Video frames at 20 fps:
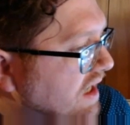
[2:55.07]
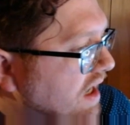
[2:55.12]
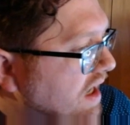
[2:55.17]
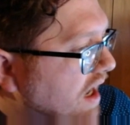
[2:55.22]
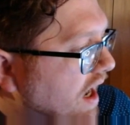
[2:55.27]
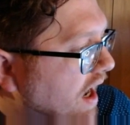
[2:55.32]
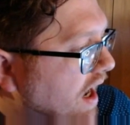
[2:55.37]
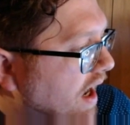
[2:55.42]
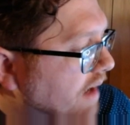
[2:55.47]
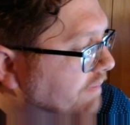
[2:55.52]

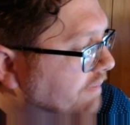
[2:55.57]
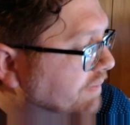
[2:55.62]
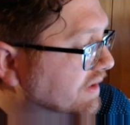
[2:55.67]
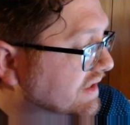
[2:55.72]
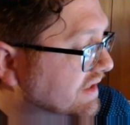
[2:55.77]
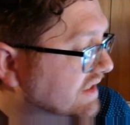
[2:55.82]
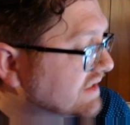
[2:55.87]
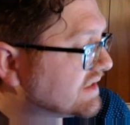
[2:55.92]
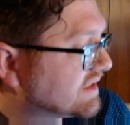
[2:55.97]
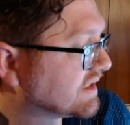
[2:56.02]
But
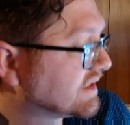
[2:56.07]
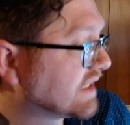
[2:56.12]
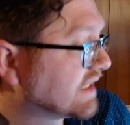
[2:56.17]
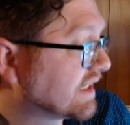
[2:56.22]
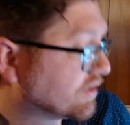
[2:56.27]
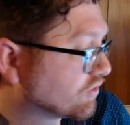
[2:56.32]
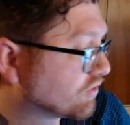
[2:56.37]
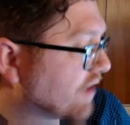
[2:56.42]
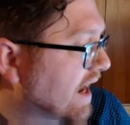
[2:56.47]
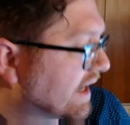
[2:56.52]
this is a
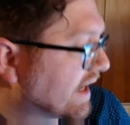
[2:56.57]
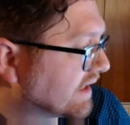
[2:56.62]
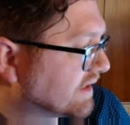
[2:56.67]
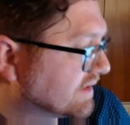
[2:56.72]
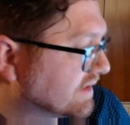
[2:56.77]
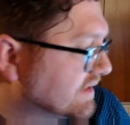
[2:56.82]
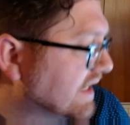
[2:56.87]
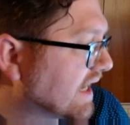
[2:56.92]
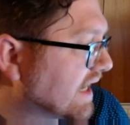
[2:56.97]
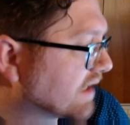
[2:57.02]
dragon
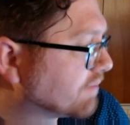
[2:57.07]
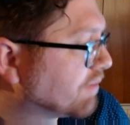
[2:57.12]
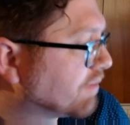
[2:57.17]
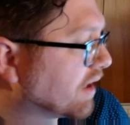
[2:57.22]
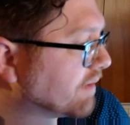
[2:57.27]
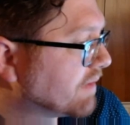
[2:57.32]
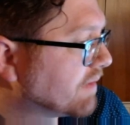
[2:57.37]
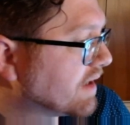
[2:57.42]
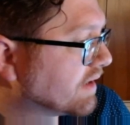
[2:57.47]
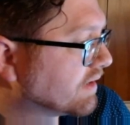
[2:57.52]
deck
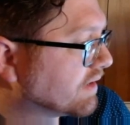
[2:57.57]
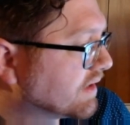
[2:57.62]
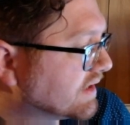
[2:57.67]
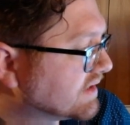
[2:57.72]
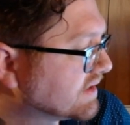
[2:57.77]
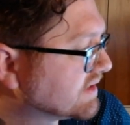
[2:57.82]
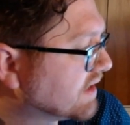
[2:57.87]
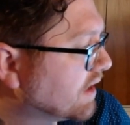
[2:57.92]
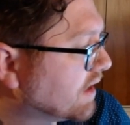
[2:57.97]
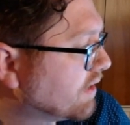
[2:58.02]
primarily,
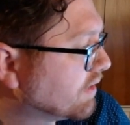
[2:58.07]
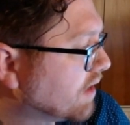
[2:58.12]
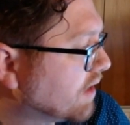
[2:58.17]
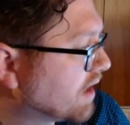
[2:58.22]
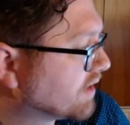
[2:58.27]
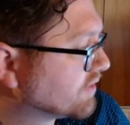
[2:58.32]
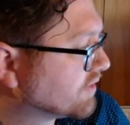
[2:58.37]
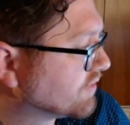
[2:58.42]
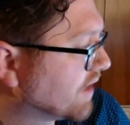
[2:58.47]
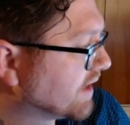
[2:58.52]
so a lot
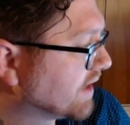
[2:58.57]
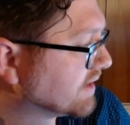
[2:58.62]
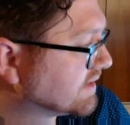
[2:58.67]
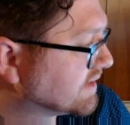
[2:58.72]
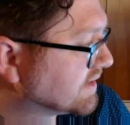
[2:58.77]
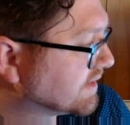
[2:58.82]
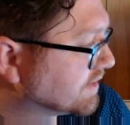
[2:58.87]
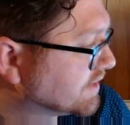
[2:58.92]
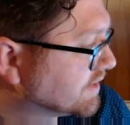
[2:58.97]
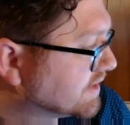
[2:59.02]
of dragon
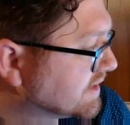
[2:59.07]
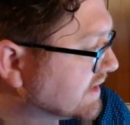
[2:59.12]
synergies